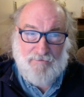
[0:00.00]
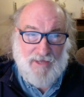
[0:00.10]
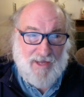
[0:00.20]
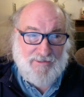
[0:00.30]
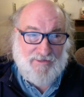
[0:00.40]

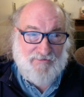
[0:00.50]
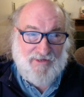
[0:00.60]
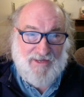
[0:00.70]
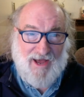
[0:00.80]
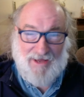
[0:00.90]
guys, if
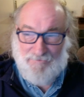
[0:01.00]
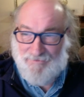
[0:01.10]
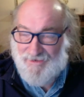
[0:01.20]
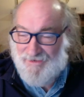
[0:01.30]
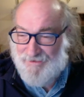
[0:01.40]
it got
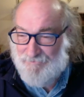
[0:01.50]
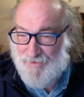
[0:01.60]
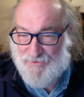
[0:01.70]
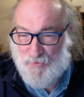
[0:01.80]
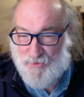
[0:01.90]

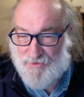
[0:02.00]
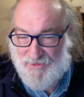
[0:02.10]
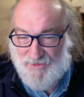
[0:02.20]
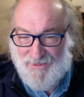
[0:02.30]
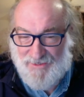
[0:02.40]
much worse
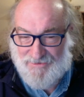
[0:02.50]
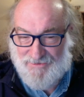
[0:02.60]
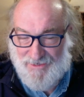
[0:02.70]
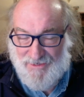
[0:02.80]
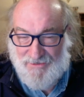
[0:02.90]
than this,